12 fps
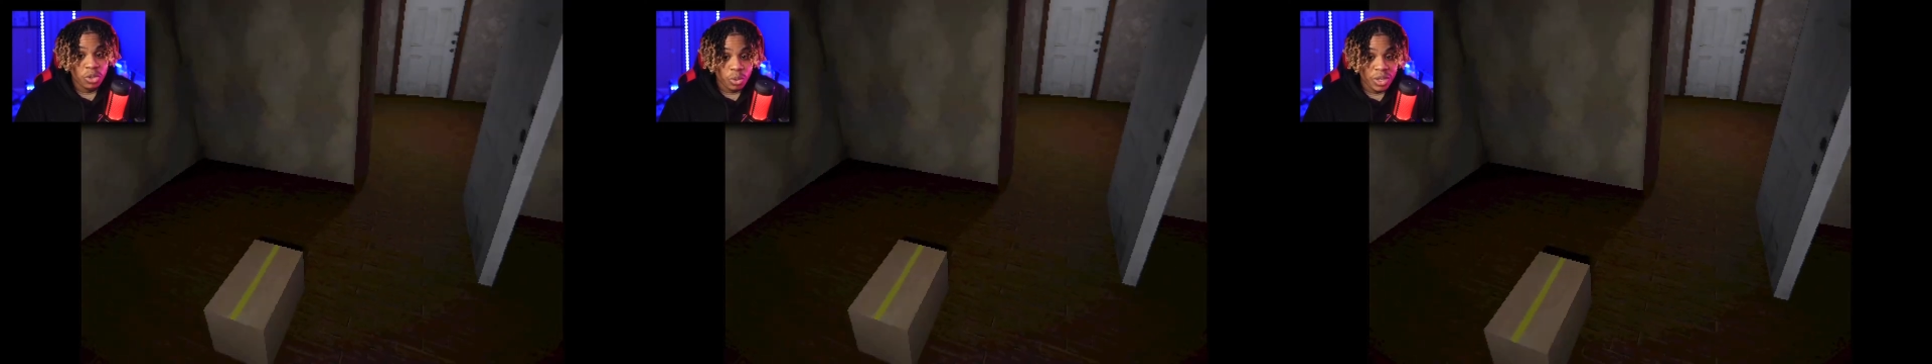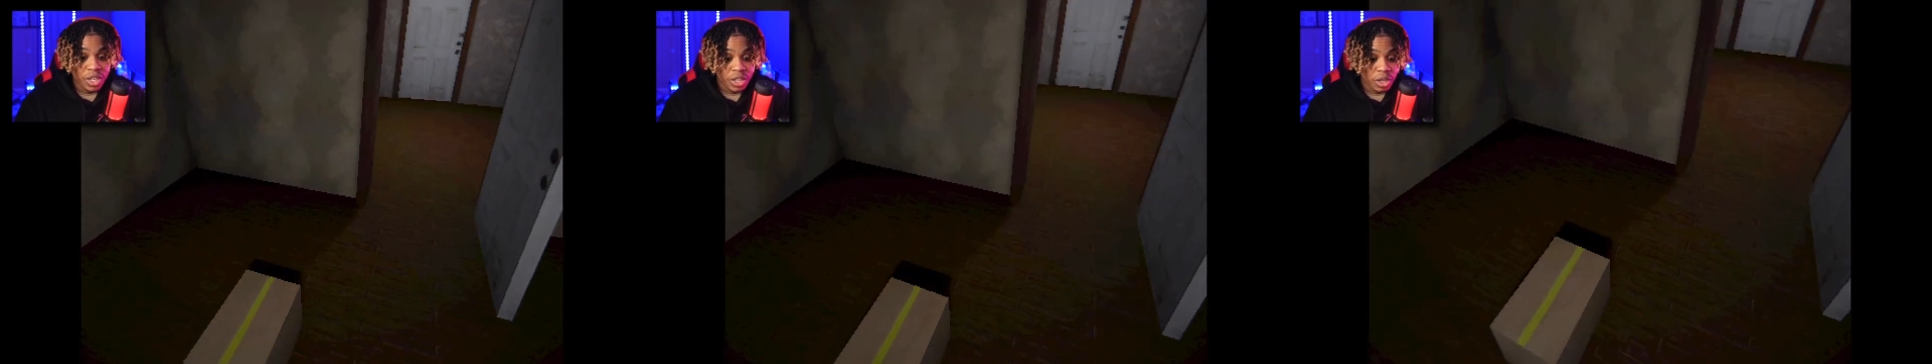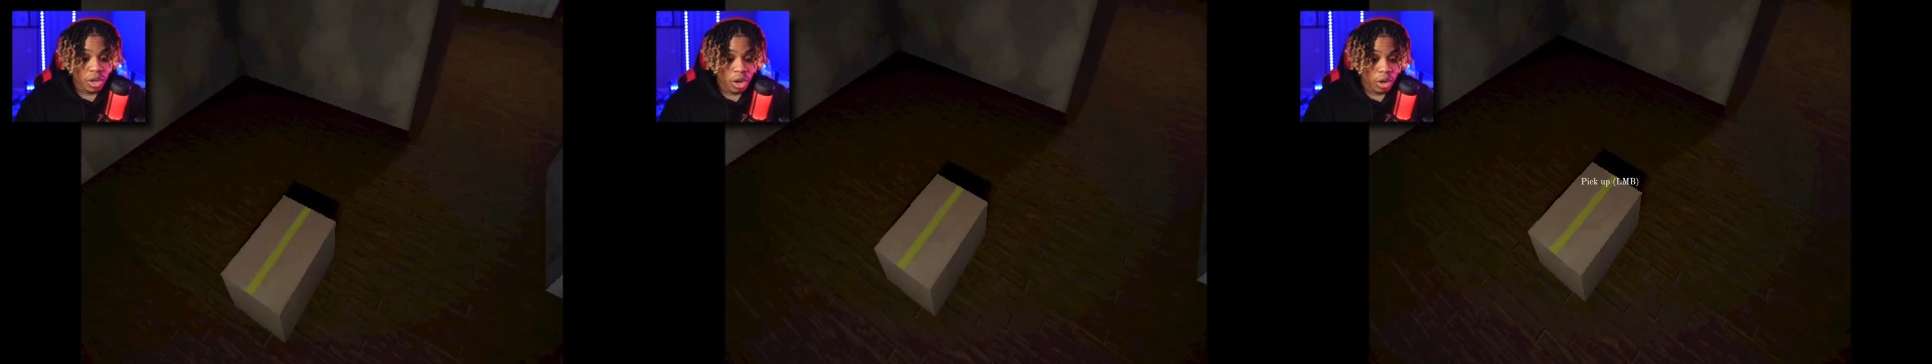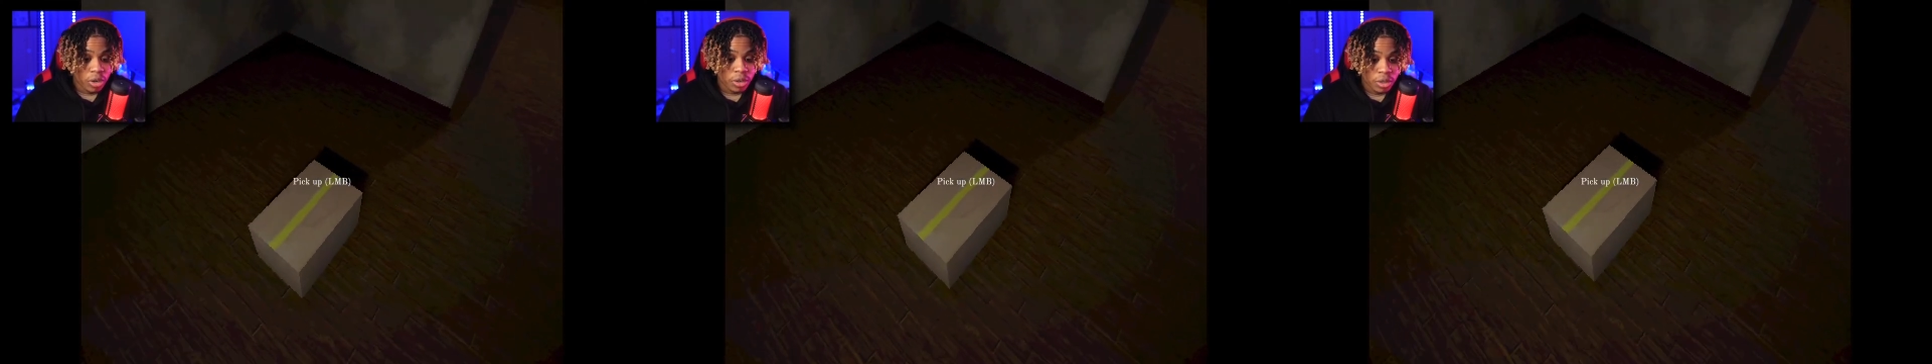what we need to
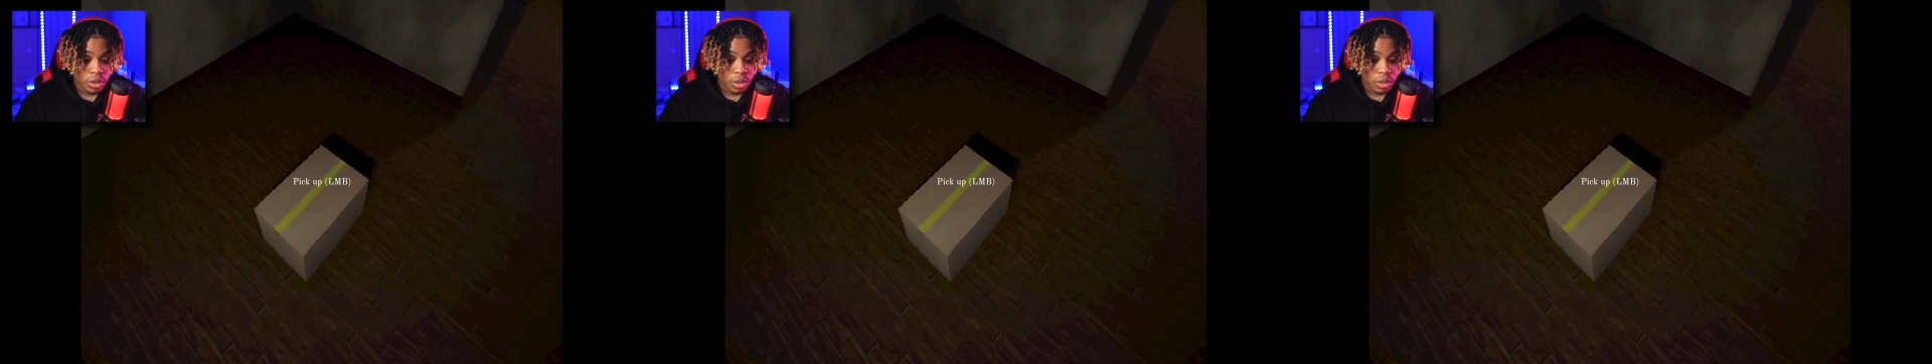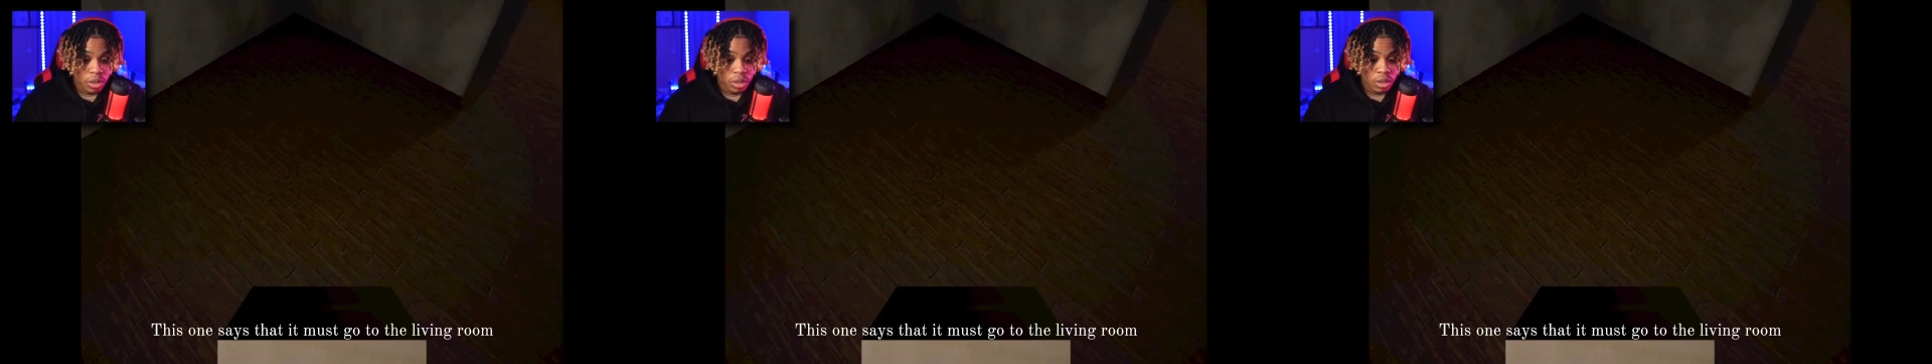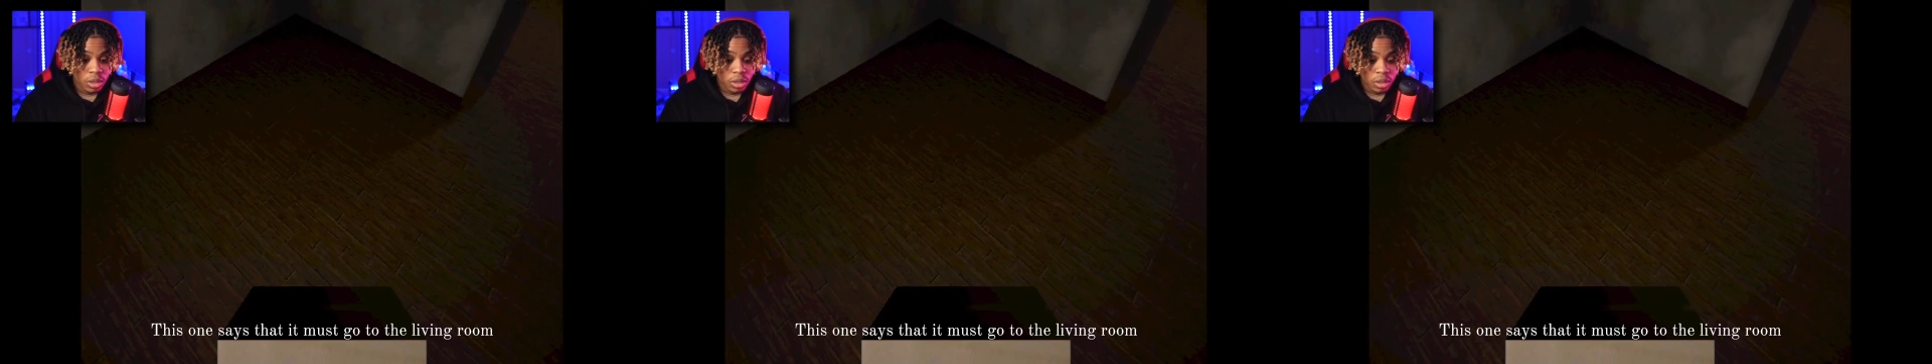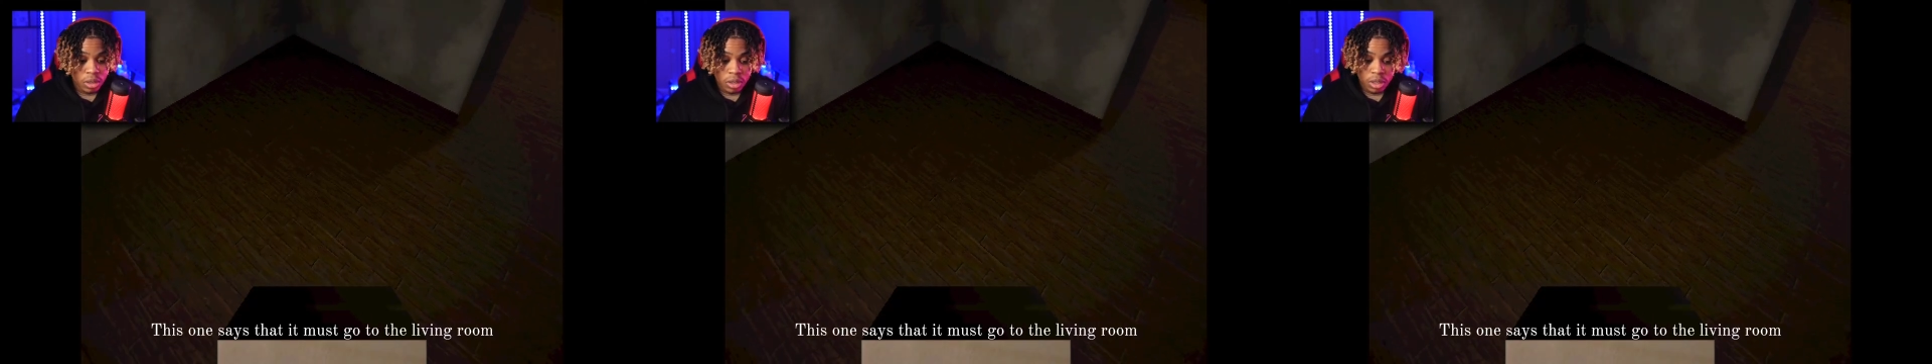call.
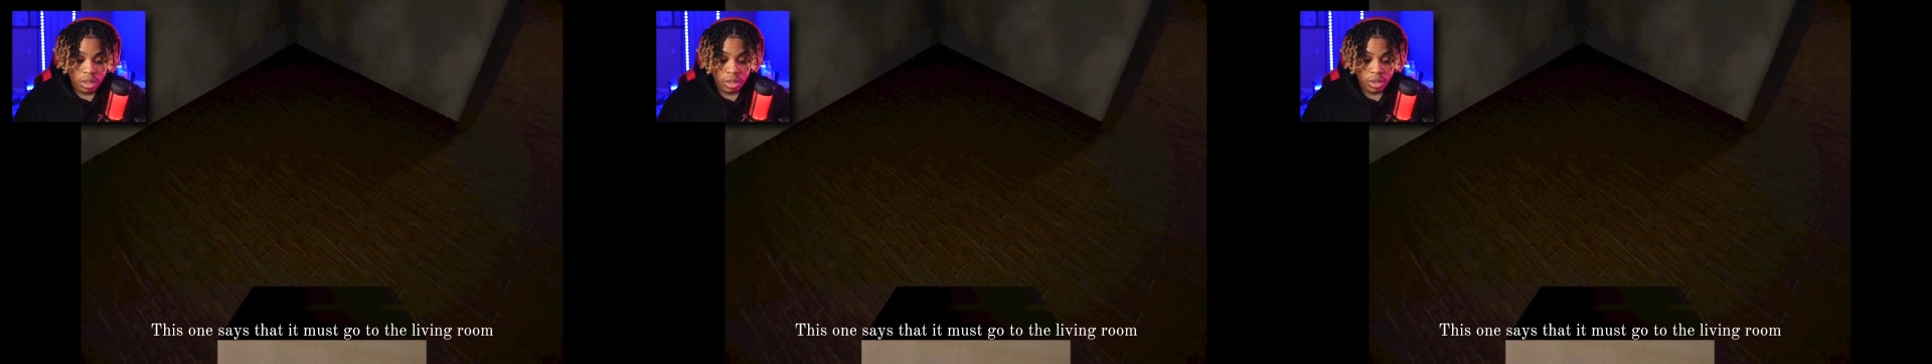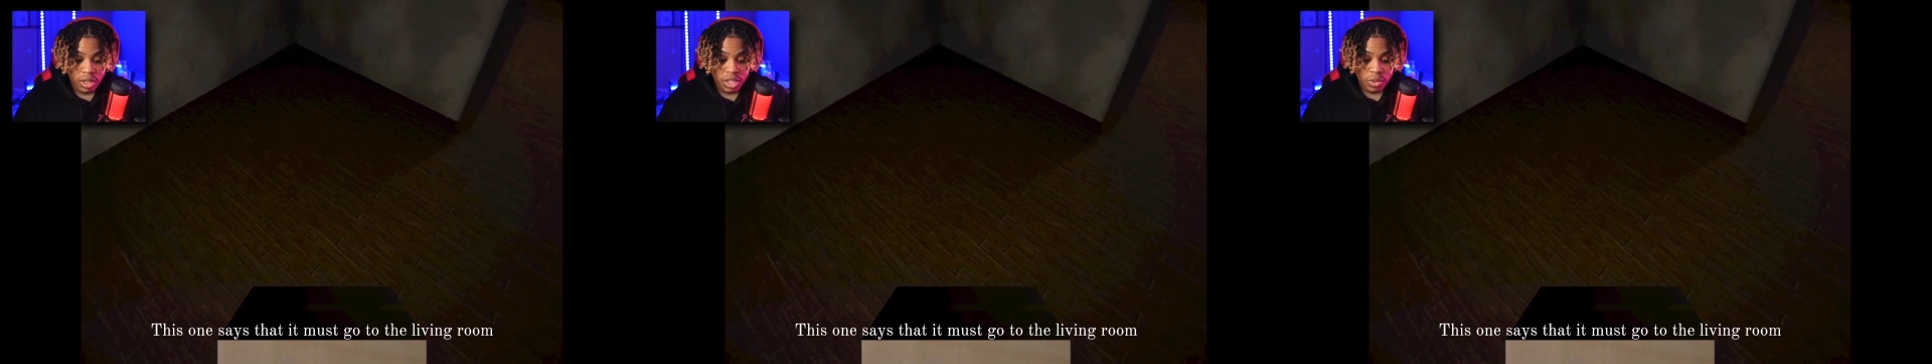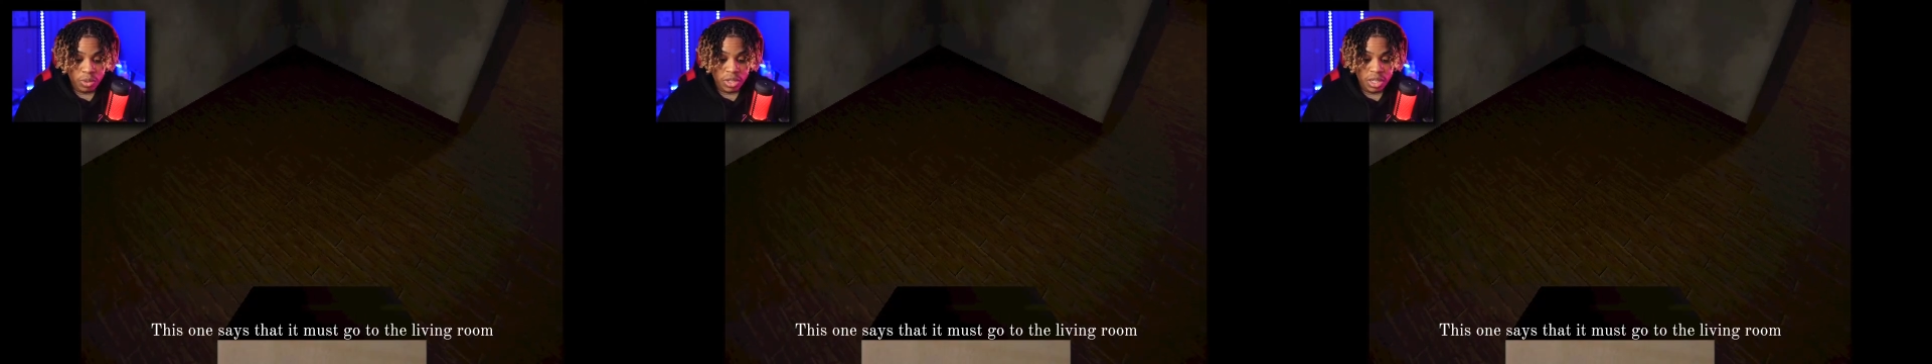This one